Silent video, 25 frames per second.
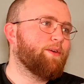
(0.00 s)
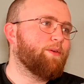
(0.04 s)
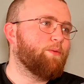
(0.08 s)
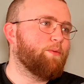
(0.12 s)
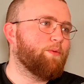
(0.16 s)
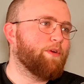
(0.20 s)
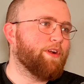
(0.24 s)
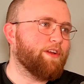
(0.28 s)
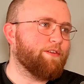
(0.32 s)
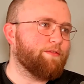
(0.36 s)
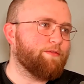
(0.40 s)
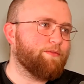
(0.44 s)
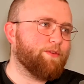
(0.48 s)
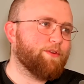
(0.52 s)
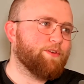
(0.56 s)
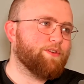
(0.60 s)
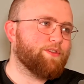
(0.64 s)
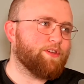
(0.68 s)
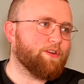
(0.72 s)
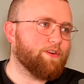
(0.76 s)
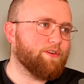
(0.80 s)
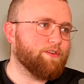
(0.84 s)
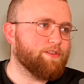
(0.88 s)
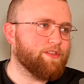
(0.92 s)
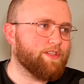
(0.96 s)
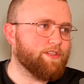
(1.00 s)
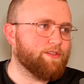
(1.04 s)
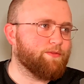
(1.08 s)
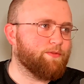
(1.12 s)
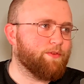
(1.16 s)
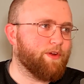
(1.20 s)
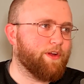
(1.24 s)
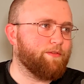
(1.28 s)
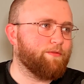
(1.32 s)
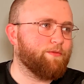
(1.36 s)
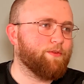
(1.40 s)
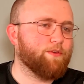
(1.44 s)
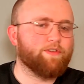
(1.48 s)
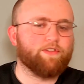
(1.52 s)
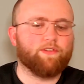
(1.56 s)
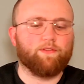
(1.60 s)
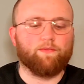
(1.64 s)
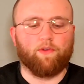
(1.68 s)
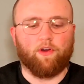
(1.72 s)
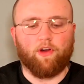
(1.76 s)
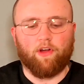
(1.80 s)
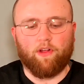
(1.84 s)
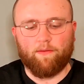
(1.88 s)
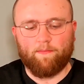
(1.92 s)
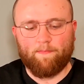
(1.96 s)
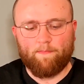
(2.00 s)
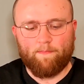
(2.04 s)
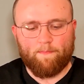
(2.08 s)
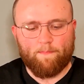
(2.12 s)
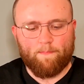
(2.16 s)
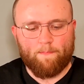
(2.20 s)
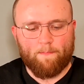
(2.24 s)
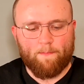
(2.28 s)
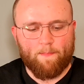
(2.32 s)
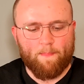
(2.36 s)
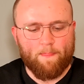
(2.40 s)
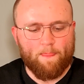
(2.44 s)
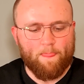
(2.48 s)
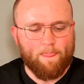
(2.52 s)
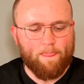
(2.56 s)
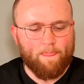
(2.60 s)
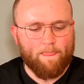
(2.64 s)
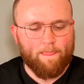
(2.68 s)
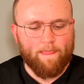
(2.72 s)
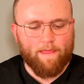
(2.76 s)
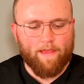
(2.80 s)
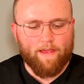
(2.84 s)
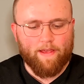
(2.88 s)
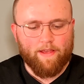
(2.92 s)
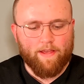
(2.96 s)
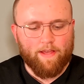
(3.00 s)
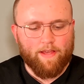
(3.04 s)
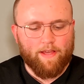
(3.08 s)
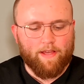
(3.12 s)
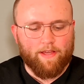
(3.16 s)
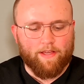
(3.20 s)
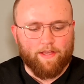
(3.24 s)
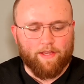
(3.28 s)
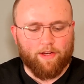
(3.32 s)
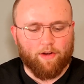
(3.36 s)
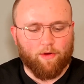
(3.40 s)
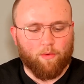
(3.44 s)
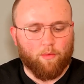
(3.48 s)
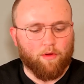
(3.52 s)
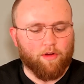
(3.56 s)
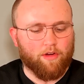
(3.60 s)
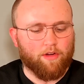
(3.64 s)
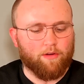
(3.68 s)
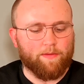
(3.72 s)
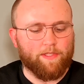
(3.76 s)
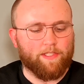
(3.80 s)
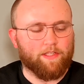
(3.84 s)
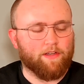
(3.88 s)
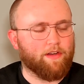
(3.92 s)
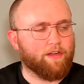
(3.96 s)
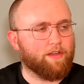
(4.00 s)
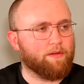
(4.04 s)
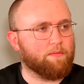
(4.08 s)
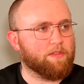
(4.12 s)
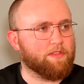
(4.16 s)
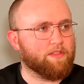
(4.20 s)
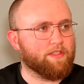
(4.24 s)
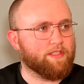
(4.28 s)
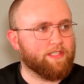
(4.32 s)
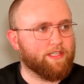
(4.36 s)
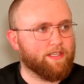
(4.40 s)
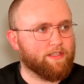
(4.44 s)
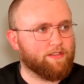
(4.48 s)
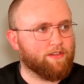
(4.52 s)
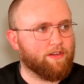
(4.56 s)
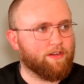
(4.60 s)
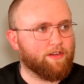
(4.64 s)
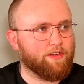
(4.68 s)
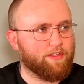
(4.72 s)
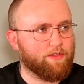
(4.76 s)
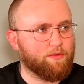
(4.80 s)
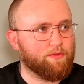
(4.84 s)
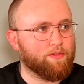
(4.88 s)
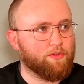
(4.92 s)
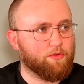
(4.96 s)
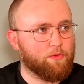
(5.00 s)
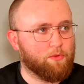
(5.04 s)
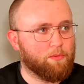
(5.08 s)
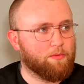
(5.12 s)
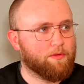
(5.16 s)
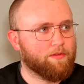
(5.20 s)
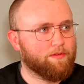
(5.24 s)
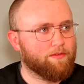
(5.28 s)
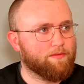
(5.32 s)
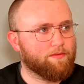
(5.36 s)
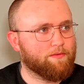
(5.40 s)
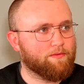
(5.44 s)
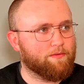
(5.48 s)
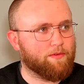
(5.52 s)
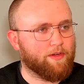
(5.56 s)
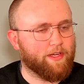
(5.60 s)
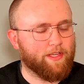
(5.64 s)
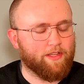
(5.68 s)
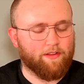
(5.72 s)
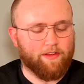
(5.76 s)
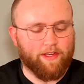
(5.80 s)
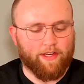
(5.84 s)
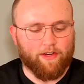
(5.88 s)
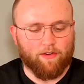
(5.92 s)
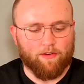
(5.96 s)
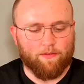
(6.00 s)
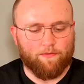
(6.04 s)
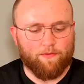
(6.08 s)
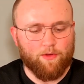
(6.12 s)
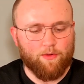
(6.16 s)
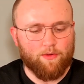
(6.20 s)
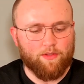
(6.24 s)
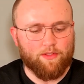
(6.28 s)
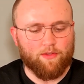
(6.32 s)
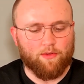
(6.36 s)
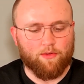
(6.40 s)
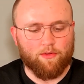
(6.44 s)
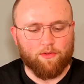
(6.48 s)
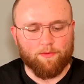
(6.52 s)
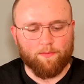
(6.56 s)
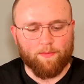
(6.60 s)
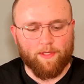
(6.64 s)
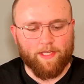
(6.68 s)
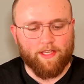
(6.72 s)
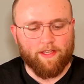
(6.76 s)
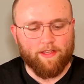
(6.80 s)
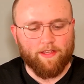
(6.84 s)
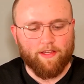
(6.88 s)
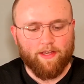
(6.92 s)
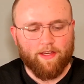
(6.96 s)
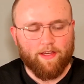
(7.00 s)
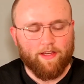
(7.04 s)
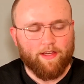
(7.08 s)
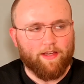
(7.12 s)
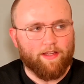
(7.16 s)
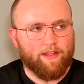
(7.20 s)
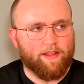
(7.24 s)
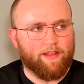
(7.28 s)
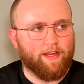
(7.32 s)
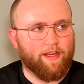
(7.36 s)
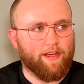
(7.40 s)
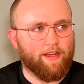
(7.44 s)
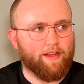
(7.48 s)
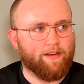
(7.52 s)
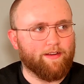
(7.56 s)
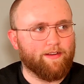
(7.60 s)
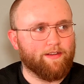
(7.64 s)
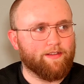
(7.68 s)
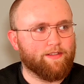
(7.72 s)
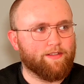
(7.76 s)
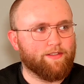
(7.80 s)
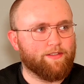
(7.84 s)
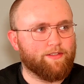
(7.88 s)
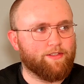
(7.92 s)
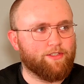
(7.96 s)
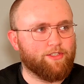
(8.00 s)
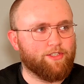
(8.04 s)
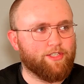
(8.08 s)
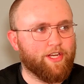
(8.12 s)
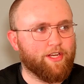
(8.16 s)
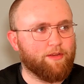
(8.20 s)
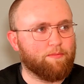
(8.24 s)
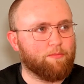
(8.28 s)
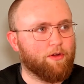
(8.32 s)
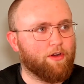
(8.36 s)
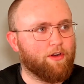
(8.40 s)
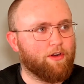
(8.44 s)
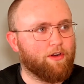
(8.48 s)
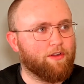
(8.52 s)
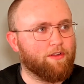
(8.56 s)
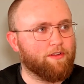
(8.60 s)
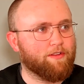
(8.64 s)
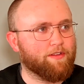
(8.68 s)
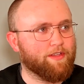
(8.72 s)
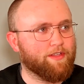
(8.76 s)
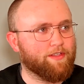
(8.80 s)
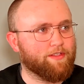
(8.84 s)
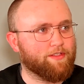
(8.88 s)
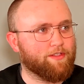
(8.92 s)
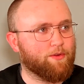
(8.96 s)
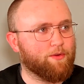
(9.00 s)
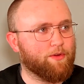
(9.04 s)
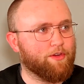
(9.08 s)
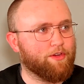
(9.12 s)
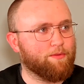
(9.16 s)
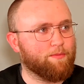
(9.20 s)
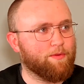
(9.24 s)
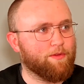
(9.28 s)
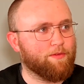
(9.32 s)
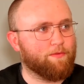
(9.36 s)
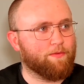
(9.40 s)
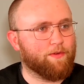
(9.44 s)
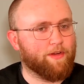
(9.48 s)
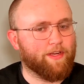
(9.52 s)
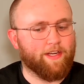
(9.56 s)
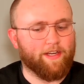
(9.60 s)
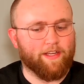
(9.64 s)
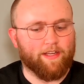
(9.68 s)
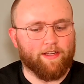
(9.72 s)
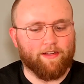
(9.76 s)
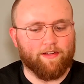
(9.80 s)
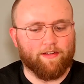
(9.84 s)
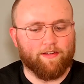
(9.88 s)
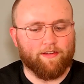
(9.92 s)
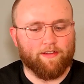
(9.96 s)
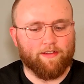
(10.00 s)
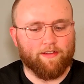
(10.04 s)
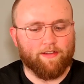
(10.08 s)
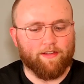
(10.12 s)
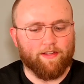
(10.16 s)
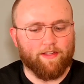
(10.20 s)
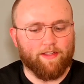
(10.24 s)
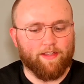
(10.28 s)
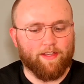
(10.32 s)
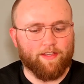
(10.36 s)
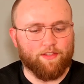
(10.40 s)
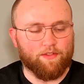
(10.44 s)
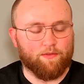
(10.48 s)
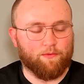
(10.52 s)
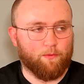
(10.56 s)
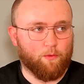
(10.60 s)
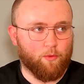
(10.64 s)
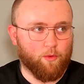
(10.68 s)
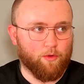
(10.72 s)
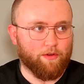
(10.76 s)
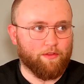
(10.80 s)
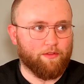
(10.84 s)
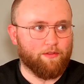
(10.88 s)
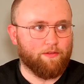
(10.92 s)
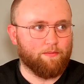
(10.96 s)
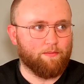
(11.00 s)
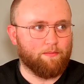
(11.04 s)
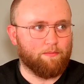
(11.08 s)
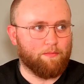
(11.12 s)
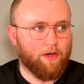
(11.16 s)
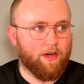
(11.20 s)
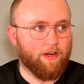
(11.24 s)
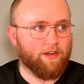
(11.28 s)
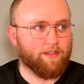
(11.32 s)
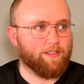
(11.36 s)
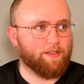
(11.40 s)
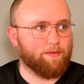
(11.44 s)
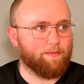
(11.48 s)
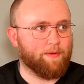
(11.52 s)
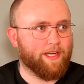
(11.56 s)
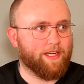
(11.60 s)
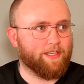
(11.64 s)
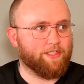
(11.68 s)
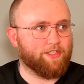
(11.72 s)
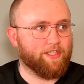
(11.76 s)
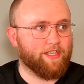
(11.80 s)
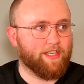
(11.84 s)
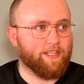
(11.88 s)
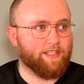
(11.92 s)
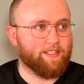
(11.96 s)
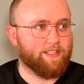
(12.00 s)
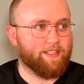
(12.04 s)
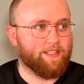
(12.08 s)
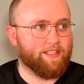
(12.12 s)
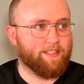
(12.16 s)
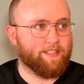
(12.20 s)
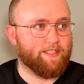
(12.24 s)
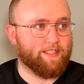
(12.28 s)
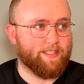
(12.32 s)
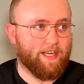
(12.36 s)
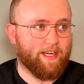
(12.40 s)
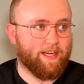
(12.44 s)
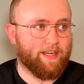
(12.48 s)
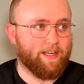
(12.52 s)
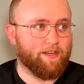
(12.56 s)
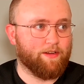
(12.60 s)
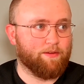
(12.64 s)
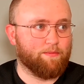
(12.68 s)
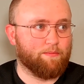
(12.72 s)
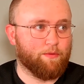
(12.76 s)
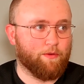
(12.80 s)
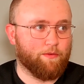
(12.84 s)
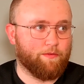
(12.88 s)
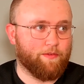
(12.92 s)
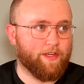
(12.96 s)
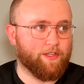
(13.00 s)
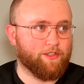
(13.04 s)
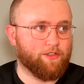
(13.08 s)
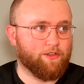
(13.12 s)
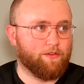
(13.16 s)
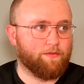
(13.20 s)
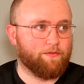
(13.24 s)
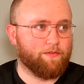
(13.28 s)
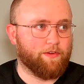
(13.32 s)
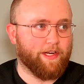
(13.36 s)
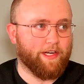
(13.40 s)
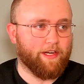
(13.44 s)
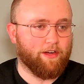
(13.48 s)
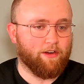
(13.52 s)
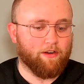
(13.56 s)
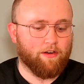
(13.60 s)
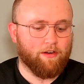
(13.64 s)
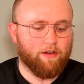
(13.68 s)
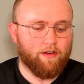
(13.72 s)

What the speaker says: When I first heard this fight. First of all, we're going to be talking about the TikTok YouTube fight later. If you had told me that Jake Paul is going to be fighting his 4th boxing match against his 2nd professional fighter.